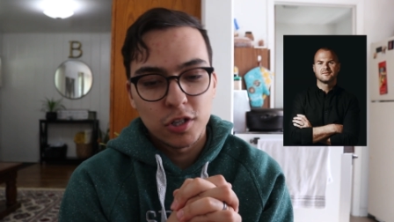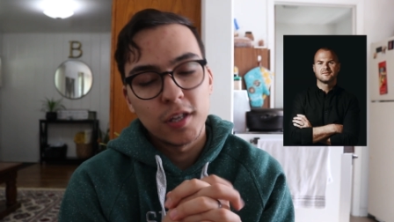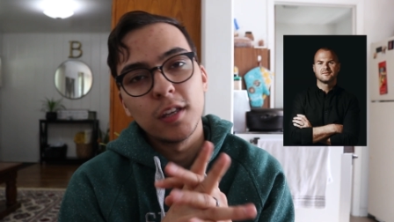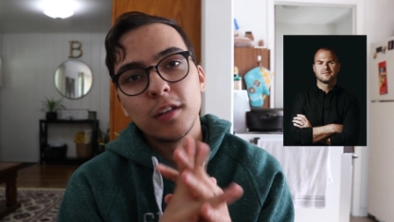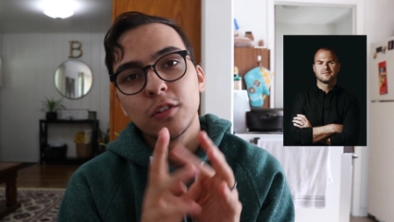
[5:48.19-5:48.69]

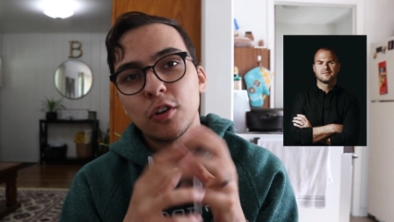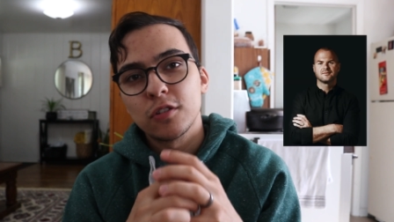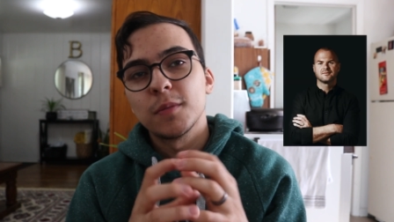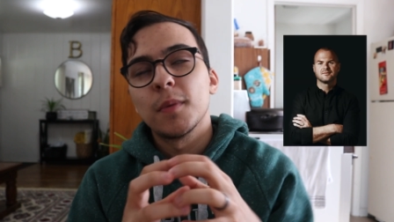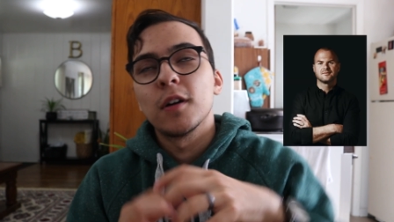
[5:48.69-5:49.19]
he
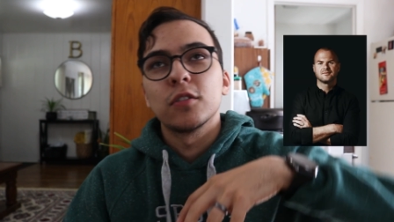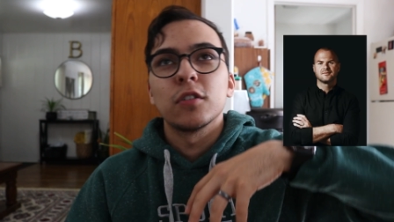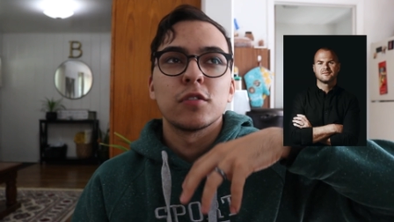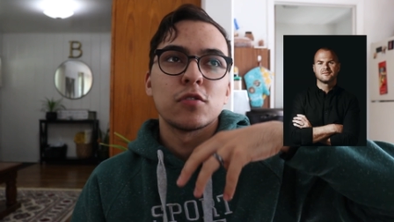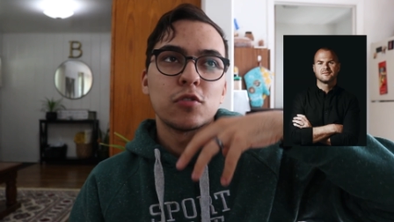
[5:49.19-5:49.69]
talks about
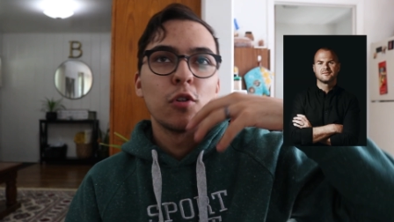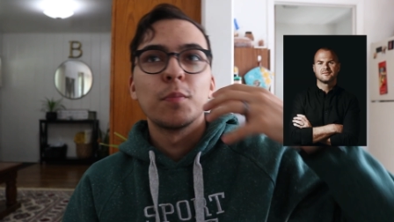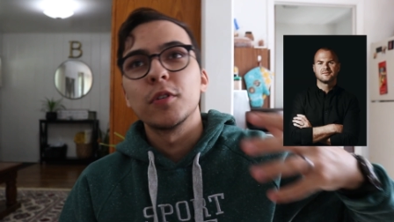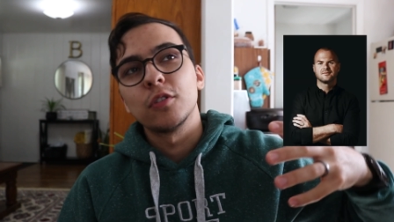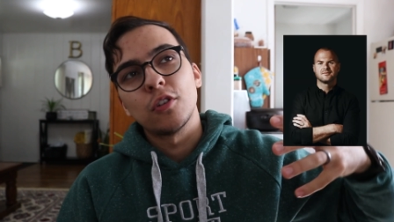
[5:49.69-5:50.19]

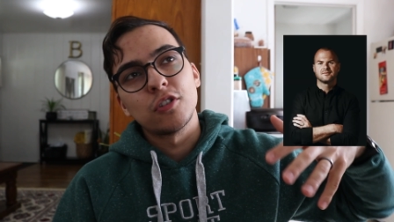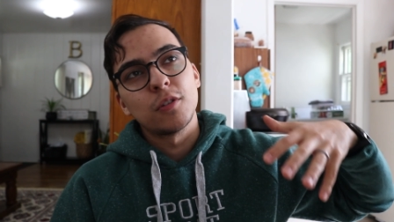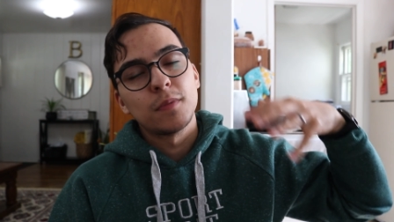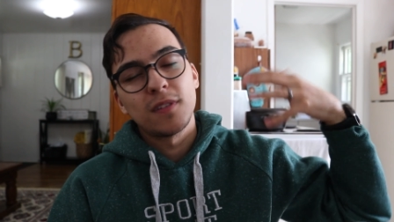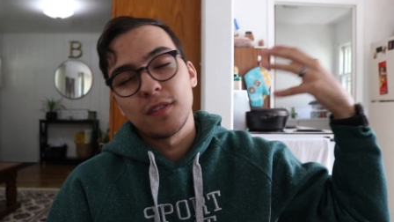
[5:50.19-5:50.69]
solopreneurship,